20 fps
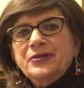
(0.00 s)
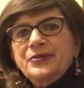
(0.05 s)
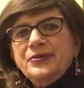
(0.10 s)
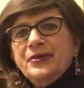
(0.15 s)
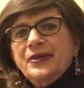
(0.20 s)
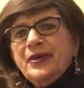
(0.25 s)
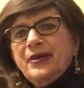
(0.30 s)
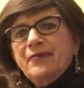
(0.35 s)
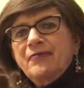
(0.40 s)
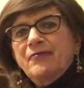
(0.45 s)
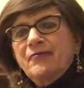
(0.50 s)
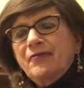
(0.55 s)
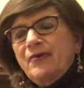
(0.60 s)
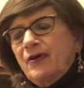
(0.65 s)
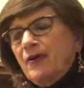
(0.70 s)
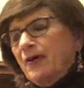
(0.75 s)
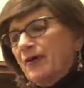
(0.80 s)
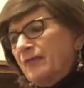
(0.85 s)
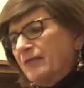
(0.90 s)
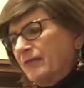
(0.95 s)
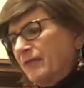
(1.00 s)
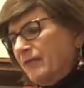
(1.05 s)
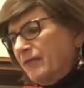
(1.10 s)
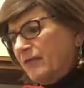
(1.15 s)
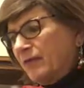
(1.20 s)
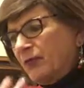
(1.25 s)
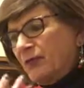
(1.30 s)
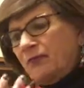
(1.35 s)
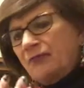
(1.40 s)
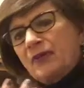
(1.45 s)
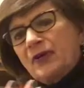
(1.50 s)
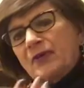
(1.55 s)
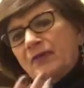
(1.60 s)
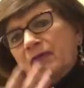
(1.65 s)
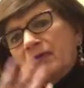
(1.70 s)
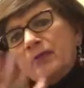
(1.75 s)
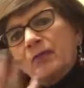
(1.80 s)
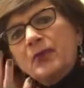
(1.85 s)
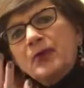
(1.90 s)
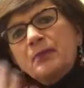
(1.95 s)
It should have full
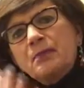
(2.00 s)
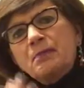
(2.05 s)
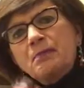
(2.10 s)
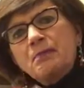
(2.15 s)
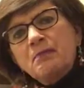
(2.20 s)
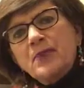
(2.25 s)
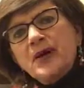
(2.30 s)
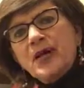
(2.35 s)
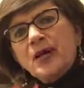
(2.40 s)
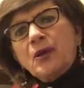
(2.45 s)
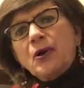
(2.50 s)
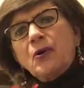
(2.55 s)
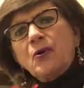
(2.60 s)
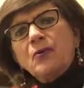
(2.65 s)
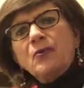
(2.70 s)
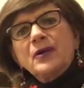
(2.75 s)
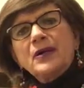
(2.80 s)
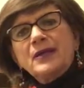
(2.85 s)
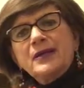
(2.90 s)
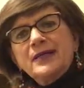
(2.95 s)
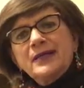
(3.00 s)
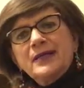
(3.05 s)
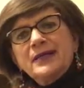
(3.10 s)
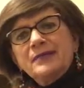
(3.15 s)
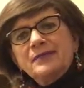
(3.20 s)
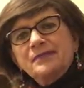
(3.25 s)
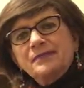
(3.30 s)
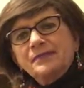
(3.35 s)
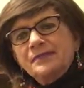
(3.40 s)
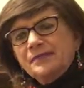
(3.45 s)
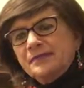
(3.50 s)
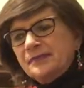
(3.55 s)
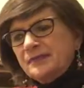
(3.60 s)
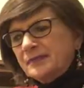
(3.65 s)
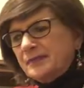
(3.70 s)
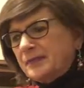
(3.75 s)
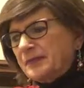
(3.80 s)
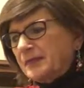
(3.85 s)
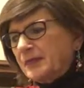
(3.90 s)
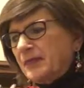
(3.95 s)
flavor but mellow. It
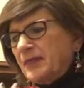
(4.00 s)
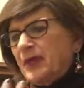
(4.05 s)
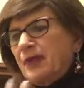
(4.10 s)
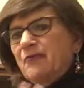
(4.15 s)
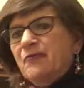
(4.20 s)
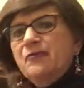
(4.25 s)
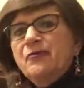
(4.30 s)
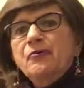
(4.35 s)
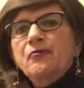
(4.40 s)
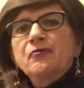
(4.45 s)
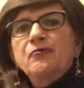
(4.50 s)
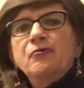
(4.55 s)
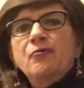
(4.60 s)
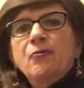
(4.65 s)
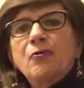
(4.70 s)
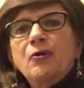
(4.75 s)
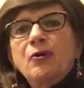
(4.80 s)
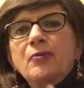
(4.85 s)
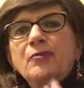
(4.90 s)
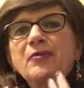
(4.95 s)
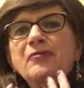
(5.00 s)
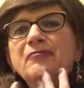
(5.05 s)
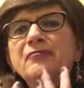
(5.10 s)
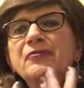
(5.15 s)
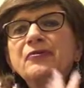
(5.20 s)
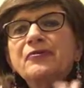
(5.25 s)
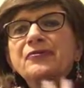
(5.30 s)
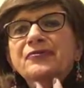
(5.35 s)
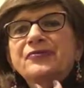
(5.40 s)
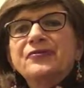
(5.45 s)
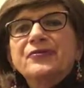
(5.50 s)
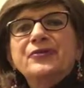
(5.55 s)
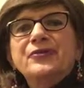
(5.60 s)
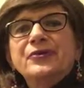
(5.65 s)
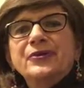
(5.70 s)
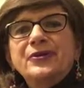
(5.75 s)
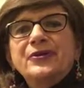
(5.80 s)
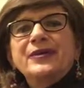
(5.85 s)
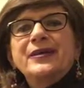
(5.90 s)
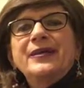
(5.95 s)
feels warm. It feels
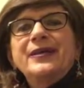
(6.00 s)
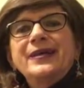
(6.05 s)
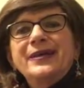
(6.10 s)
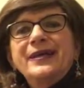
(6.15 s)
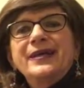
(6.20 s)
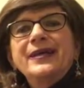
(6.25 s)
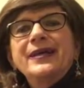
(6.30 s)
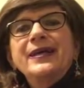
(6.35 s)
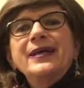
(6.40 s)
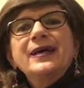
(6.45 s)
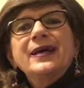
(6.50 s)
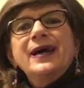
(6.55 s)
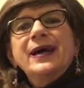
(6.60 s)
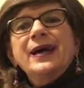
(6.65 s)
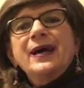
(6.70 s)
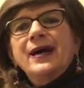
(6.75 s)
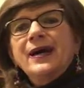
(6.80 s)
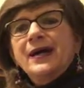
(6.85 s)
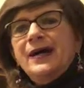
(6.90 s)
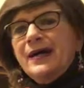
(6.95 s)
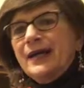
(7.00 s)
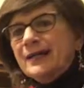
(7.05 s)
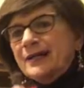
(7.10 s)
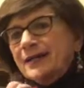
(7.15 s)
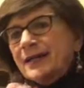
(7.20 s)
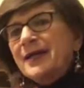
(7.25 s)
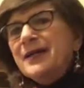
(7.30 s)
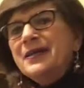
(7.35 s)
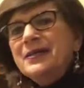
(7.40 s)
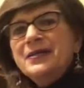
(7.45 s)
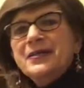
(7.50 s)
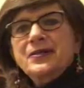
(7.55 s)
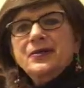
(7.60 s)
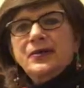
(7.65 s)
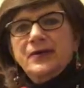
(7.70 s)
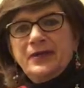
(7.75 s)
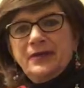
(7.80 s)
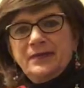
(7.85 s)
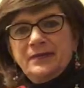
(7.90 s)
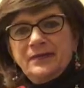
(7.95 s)
good. It tastes
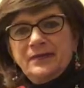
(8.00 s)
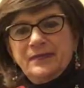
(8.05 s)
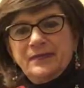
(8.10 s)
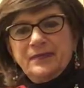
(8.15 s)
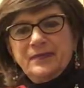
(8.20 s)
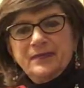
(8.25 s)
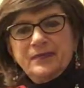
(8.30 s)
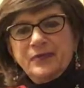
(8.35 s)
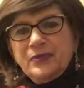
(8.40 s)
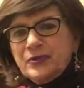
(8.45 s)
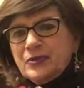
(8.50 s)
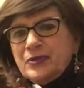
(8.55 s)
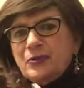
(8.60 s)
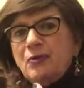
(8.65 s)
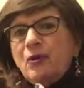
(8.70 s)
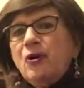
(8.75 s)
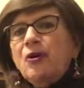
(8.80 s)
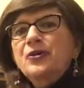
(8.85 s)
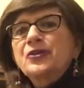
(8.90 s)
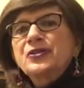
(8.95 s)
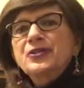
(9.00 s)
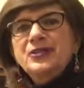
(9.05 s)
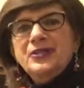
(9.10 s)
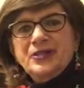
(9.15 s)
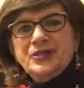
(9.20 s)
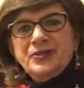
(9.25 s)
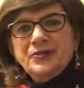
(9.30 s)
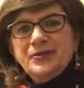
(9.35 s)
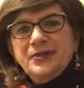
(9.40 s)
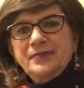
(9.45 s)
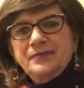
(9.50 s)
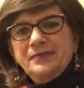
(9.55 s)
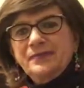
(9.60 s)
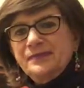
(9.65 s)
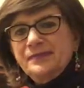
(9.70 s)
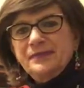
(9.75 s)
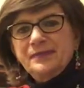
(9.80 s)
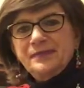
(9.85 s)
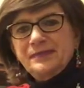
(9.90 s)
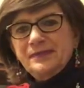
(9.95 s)
good. There's no harshness to it.
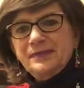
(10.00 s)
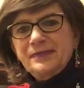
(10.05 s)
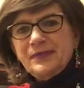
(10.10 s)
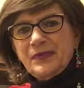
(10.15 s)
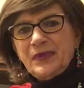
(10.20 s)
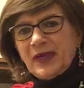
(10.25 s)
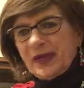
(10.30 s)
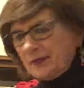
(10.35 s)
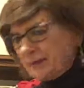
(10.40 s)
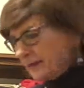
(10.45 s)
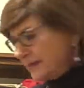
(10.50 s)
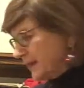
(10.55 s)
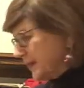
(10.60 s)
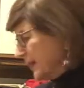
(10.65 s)
Okay.